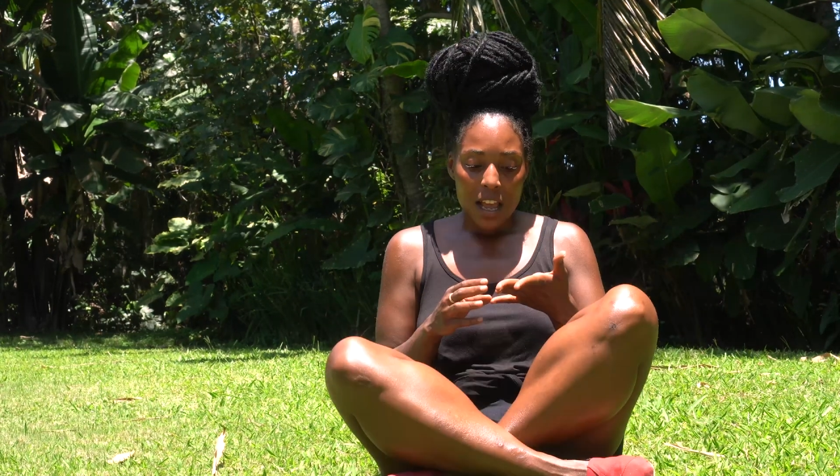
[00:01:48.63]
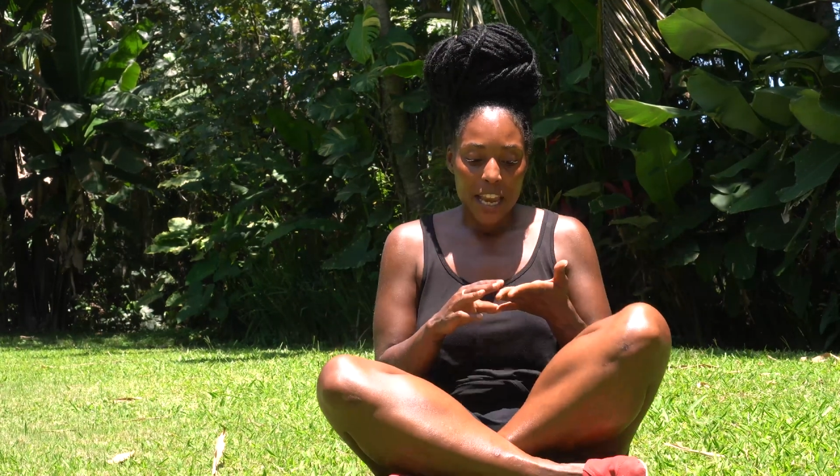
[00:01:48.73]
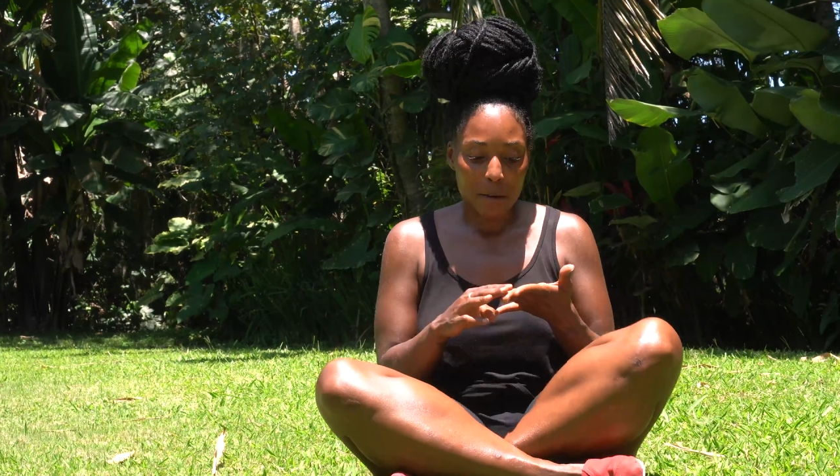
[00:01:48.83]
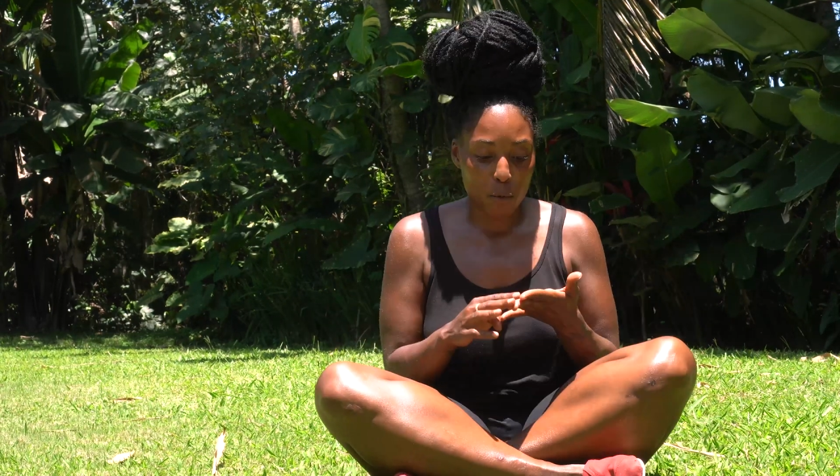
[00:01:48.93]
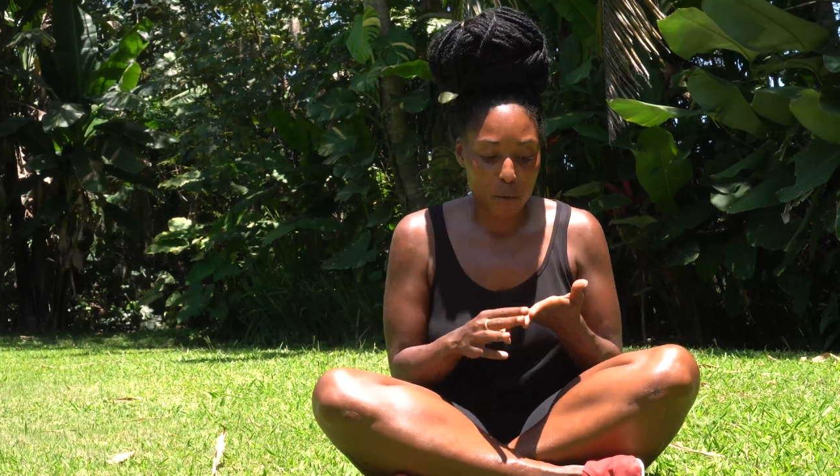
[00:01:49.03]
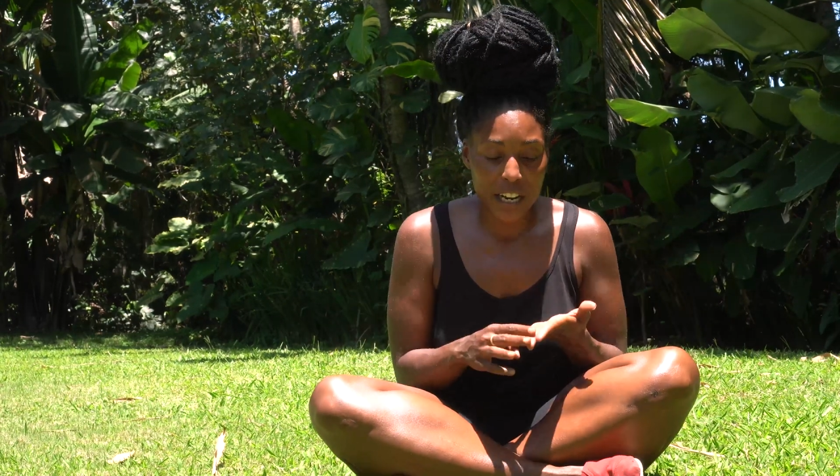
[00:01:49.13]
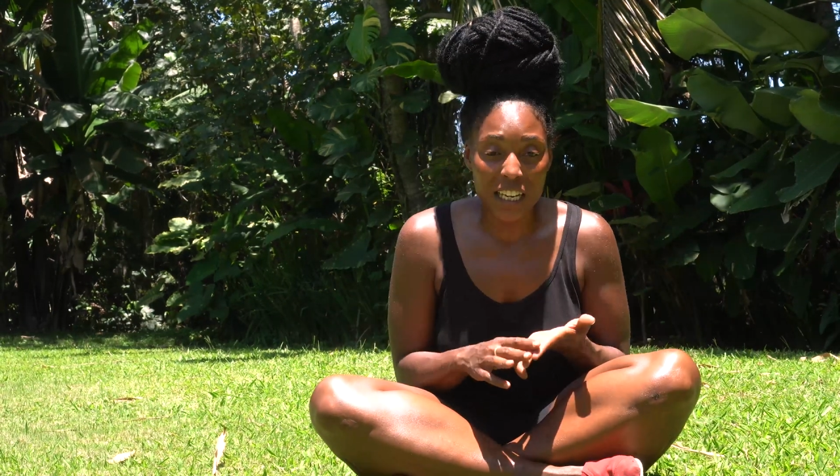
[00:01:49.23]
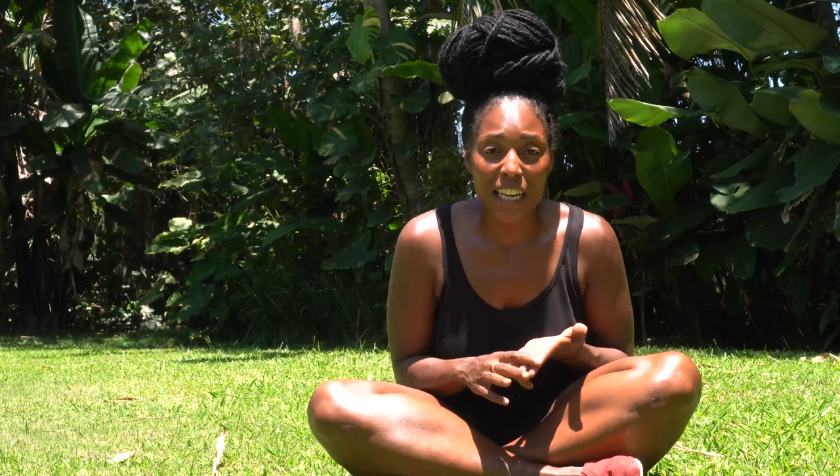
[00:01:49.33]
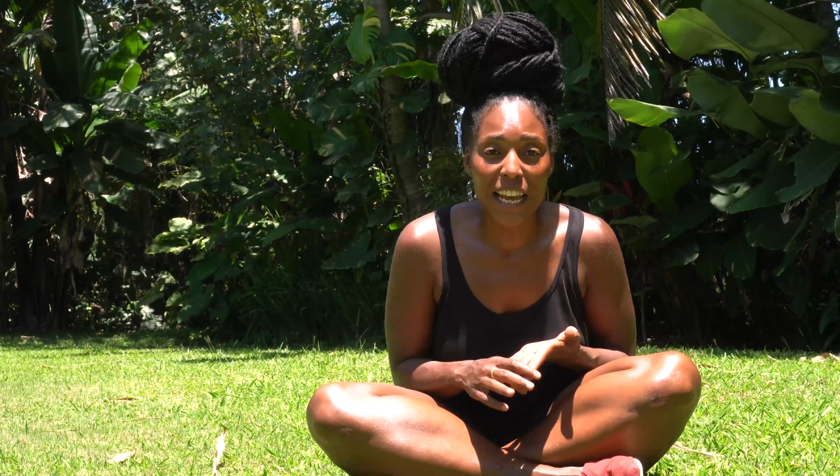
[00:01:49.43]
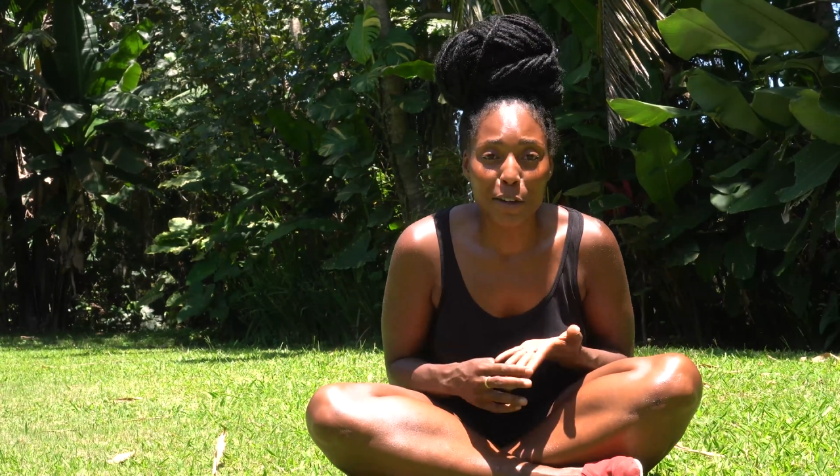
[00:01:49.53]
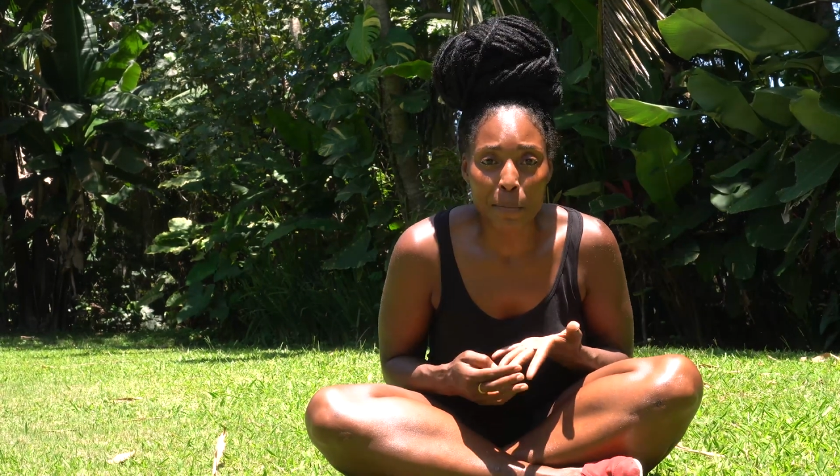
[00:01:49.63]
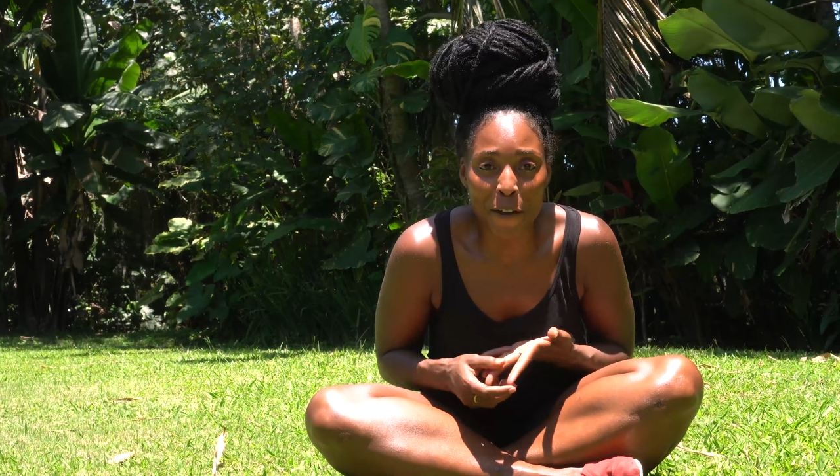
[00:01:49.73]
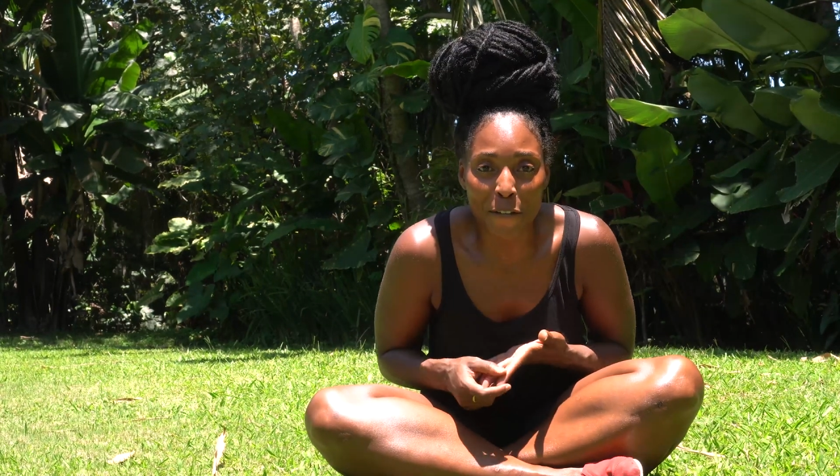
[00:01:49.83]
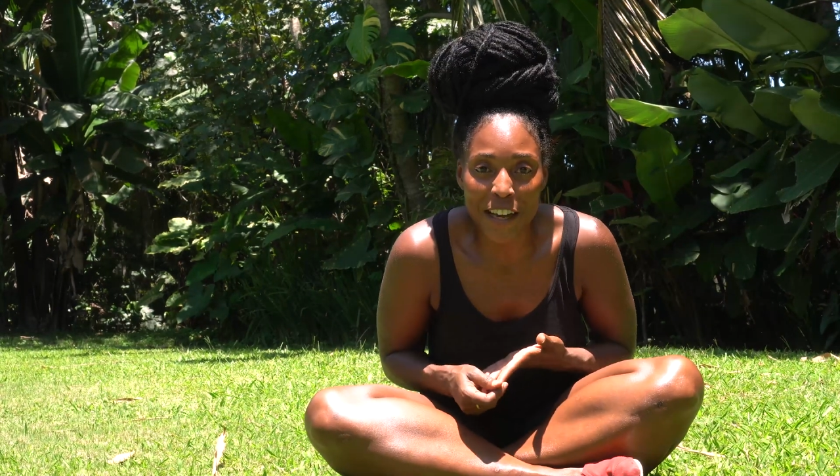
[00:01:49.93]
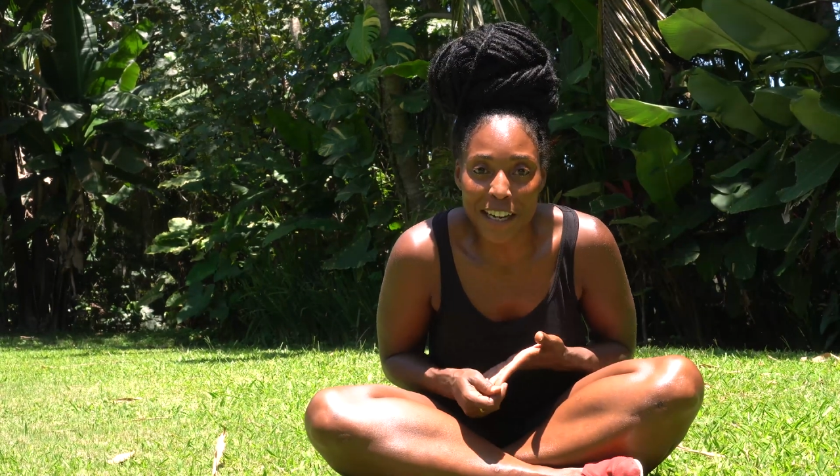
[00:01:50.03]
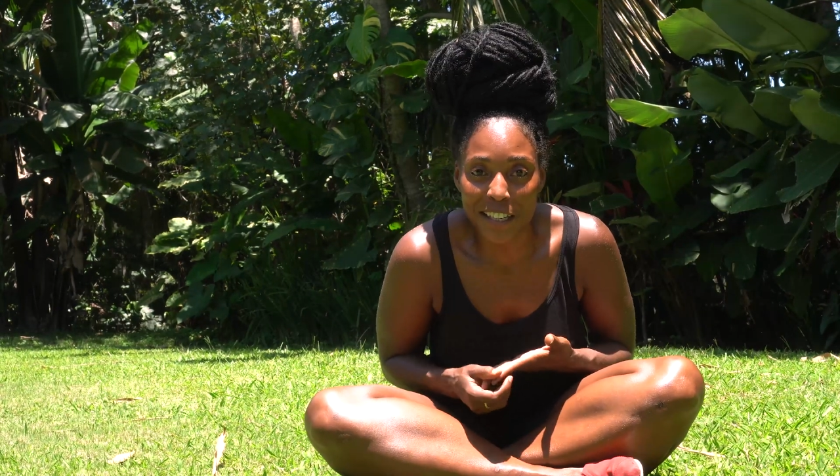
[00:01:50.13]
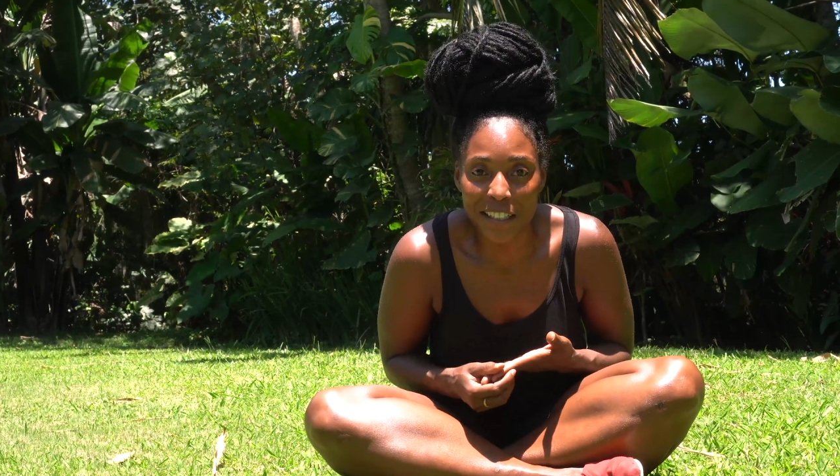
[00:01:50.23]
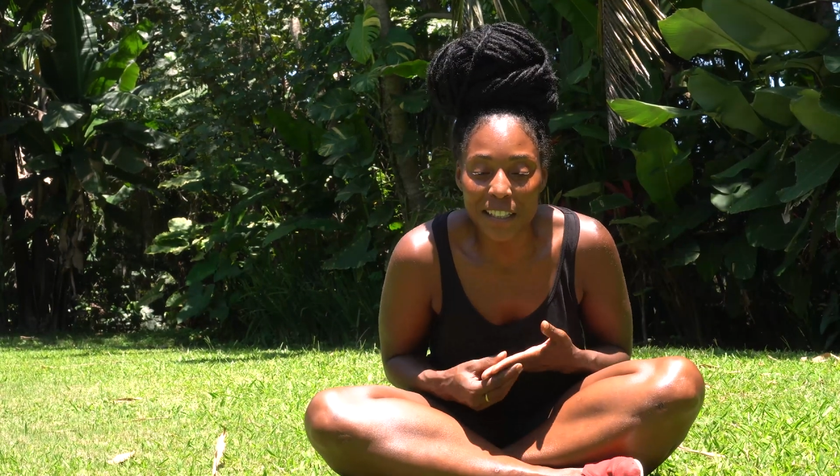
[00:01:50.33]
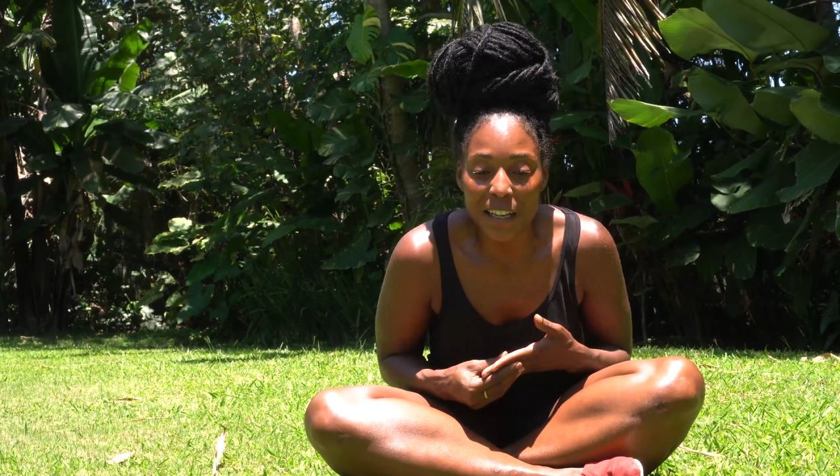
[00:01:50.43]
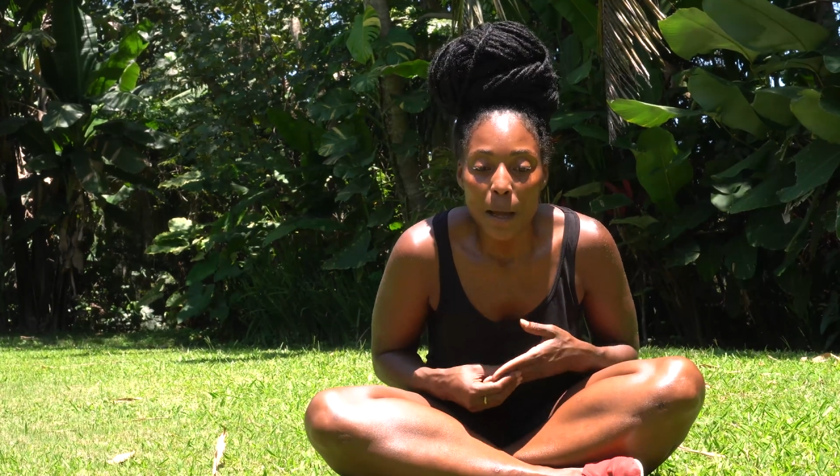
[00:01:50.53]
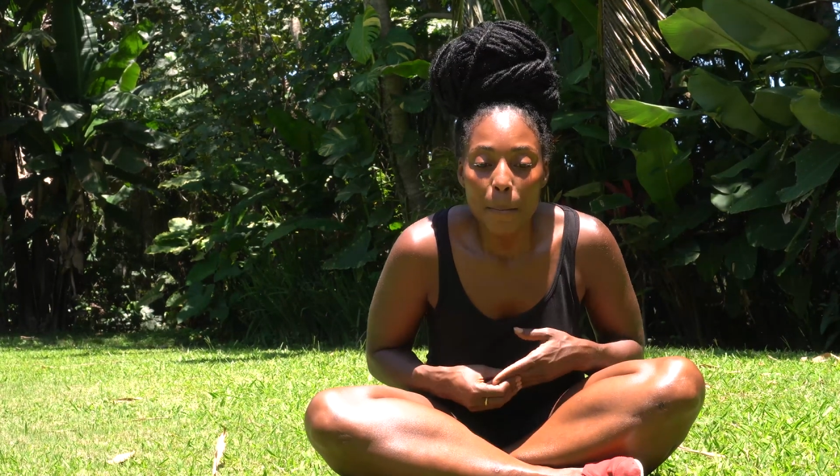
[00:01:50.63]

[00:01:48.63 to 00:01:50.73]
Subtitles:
It really nailed my fingers,